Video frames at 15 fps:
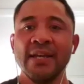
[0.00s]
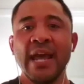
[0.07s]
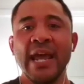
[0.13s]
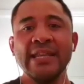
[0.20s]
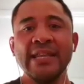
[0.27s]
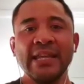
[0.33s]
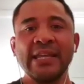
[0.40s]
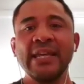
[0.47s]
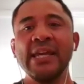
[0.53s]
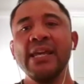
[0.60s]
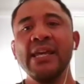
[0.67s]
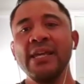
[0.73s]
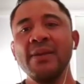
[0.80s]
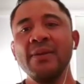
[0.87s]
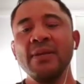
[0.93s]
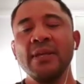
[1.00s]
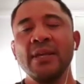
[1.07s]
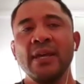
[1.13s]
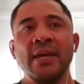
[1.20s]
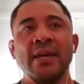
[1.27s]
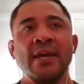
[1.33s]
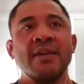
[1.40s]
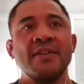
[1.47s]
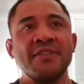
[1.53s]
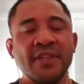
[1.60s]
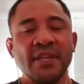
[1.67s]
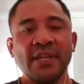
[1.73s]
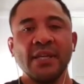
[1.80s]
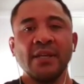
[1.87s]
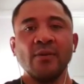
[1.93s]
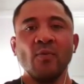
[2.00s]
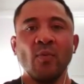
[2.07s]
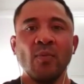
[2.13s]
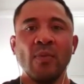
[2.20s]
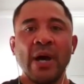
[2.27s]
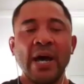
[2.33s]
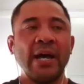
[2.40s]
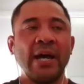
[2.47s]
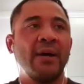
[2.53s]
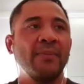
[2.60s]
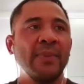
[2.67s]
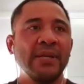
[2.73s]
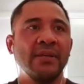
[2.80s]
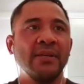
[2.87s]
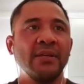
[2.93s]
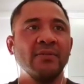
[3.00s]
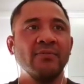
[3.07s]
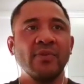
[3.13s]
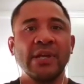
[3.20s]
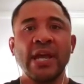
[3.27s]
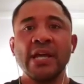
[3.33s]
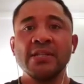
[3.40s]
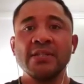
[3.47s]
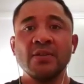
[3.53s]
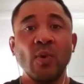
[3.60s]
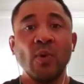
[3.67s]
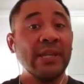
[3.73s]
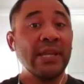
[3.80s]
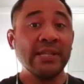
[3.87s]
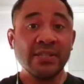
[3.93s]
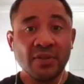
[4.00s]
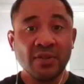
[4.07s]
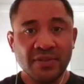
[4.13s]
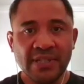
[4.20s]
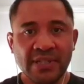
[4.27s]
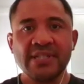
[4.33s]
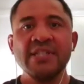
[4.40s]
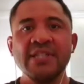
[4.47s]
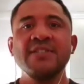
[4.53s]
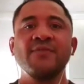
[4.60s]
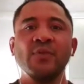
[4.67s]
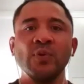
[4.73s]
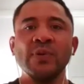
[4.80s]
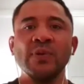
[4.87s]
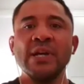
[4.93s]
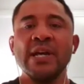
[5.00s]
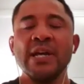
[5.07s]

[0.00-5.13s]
And the key thing in regards to why that's so successful